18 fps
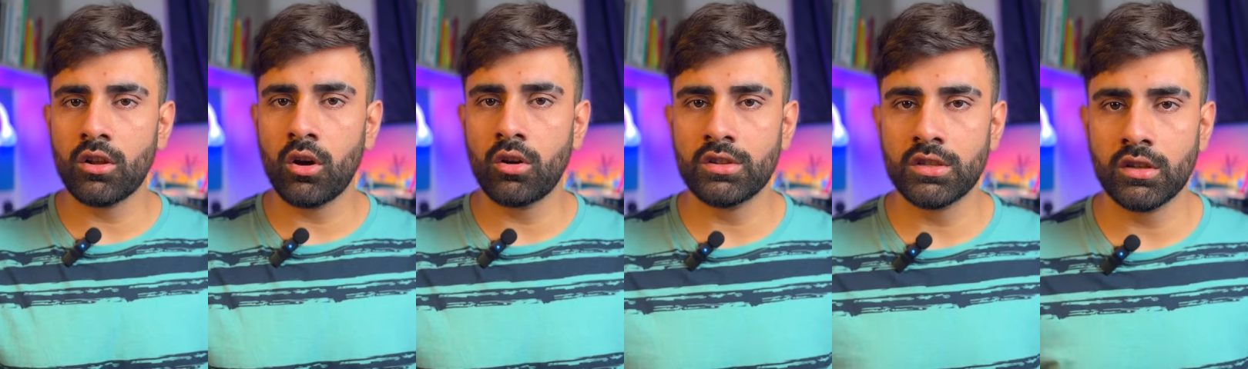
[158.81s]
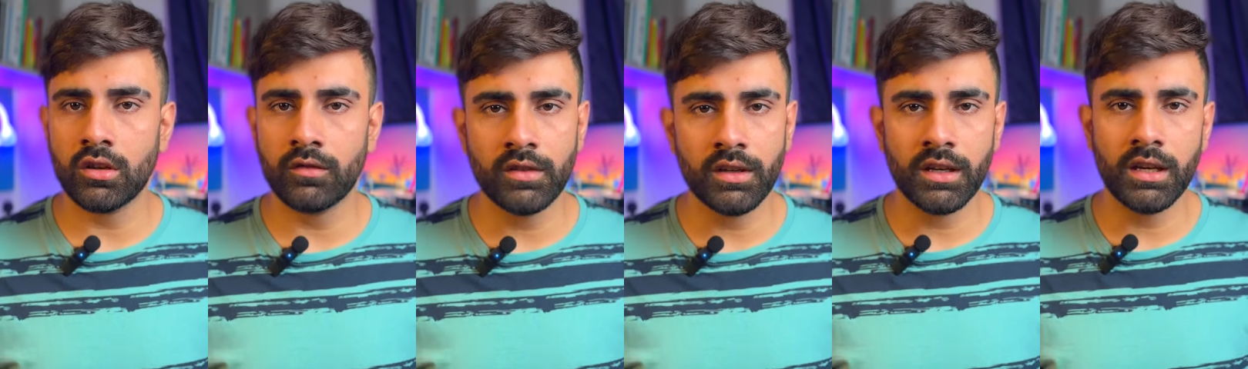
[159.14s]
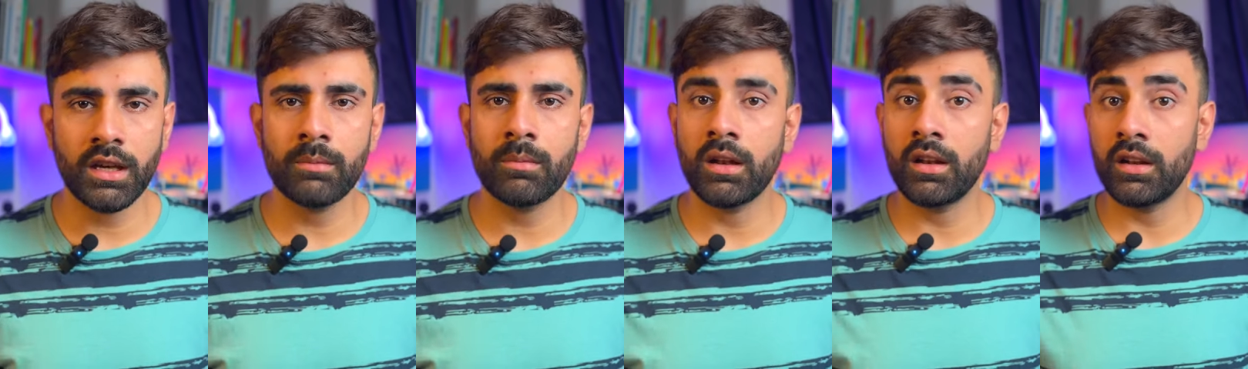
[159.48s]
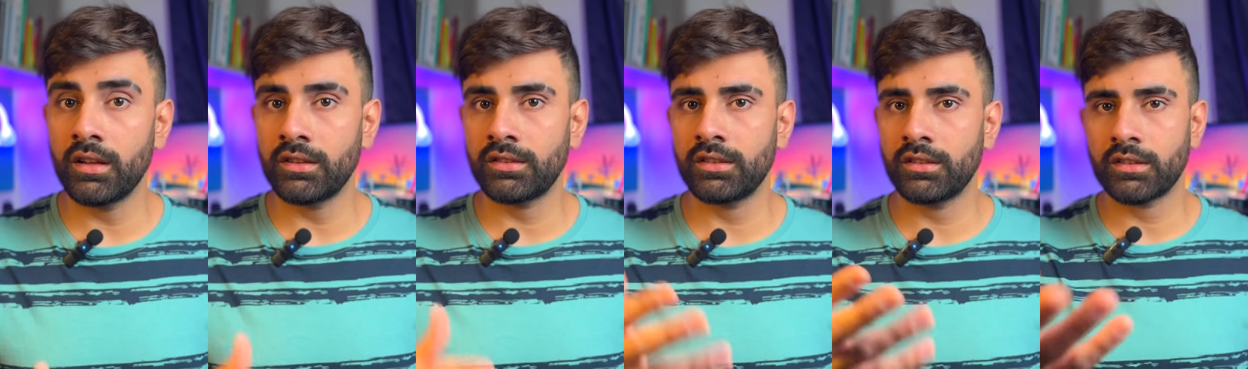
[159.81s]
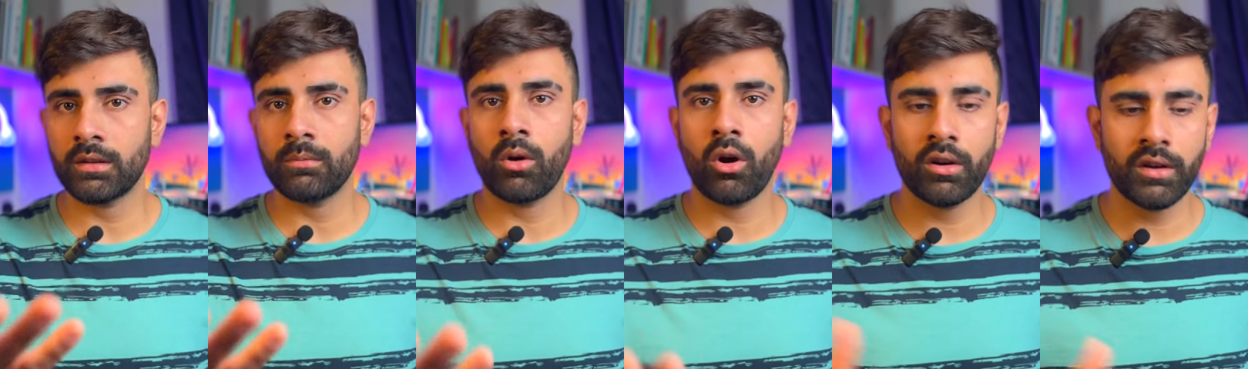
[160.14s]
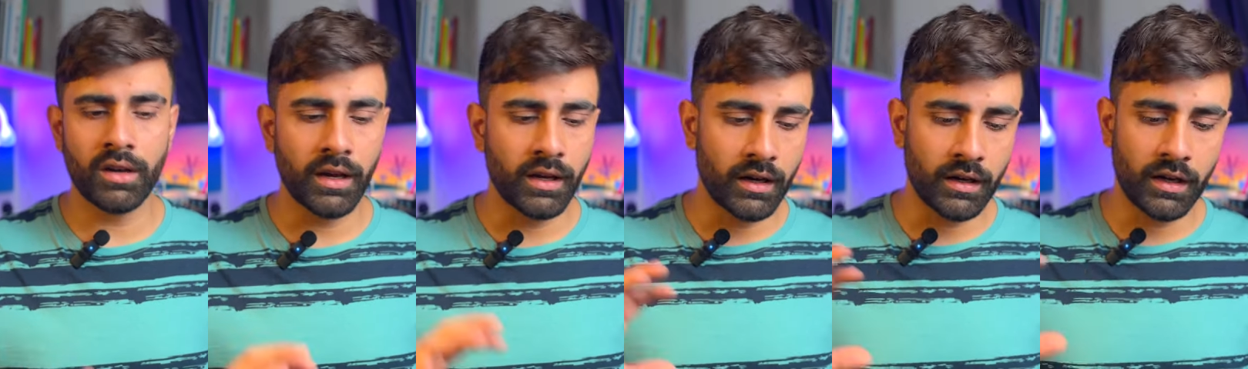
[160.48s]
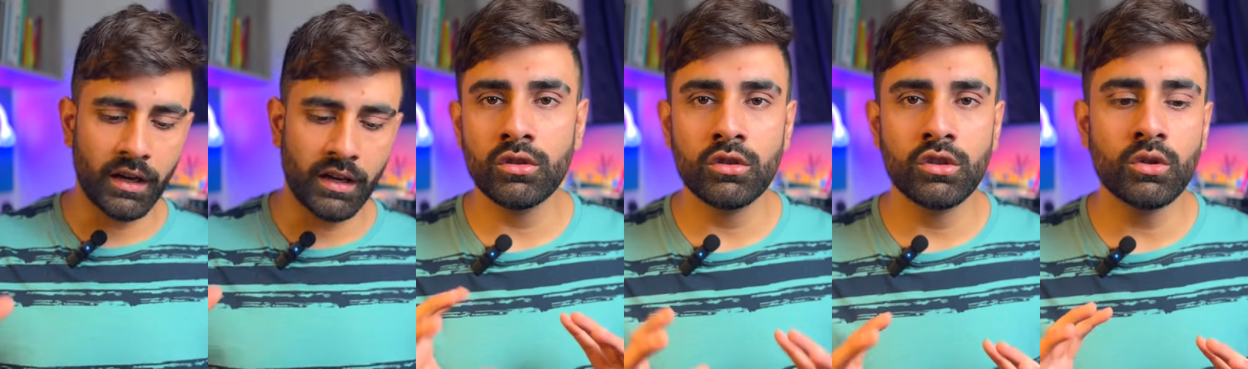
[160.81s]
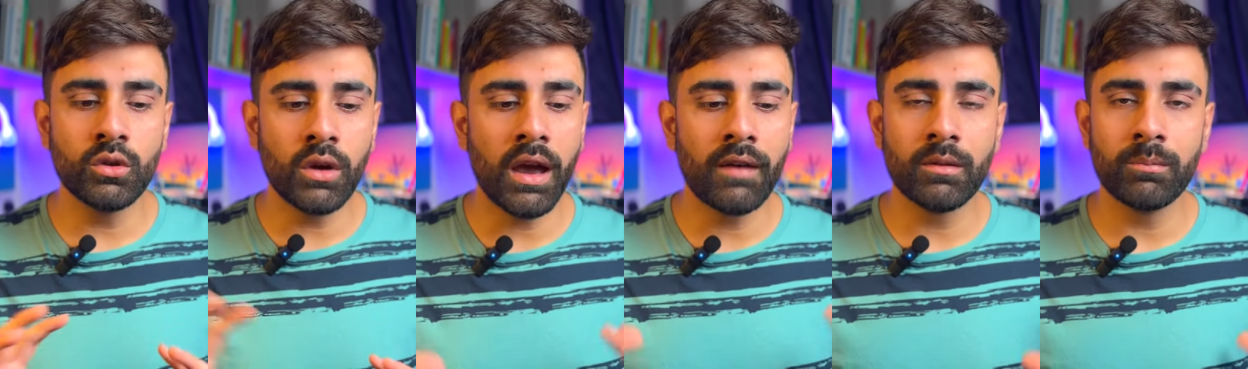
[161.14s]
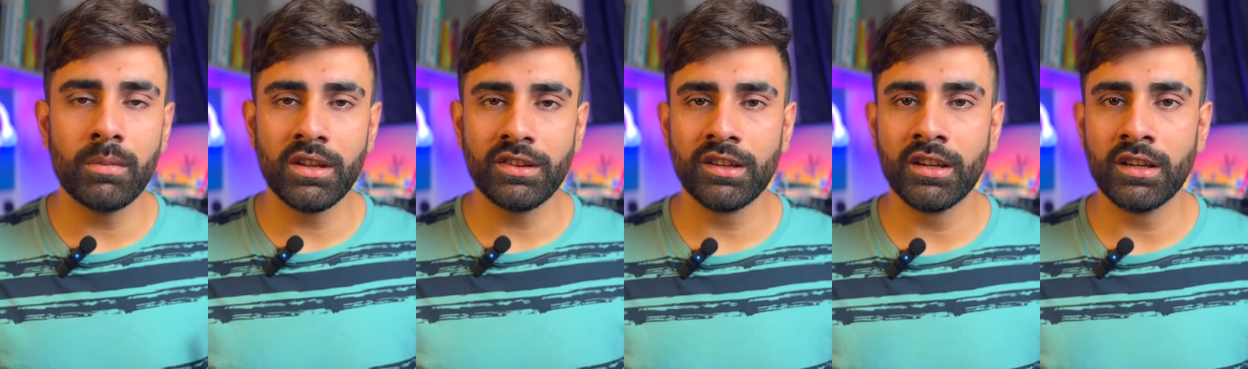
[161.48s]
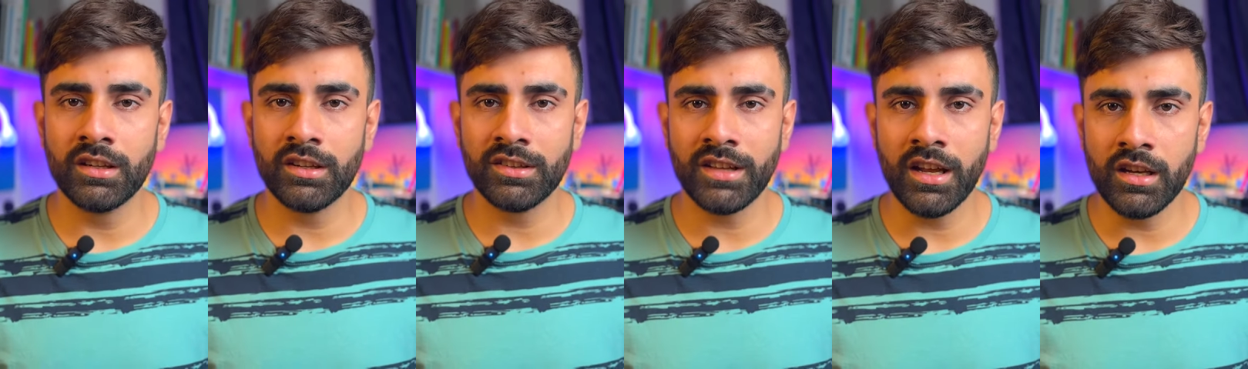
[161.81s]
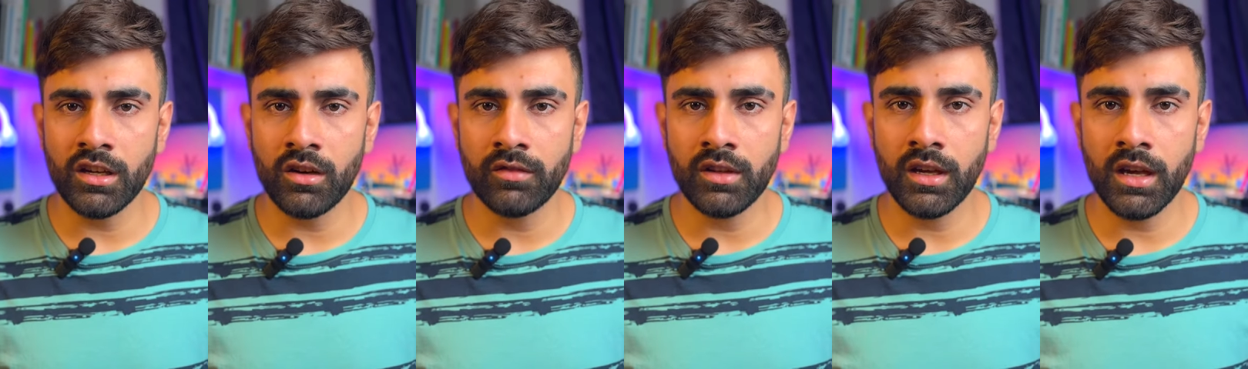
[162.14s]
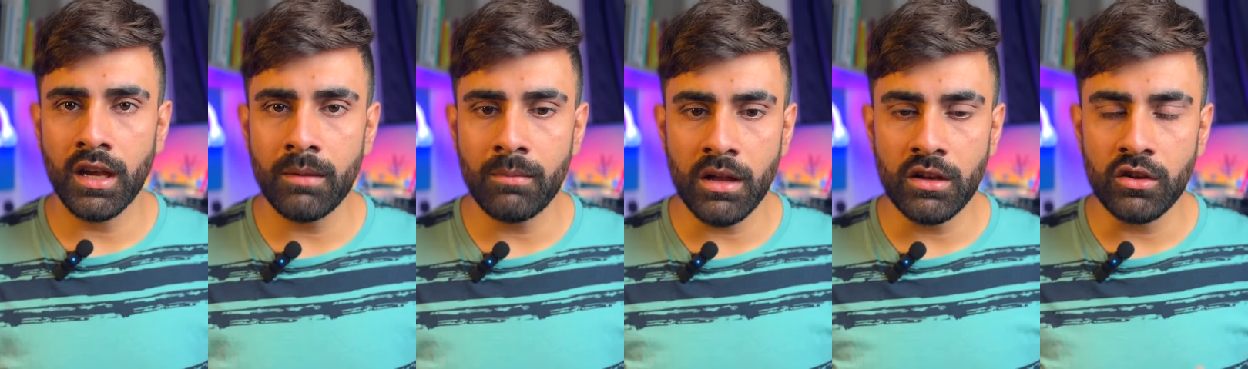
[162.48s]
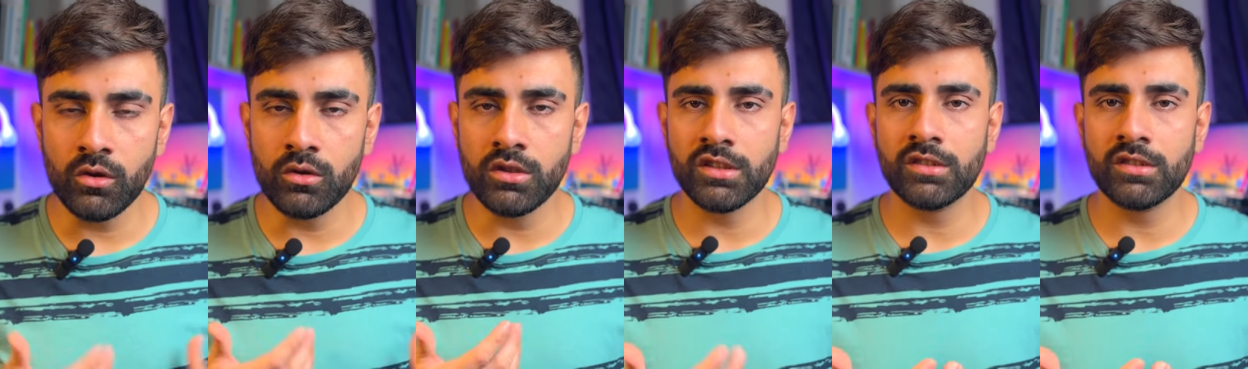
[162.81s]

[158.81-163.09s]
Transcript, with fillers: logic of the game unless it's a mod like again you have the basic understanding of the game and you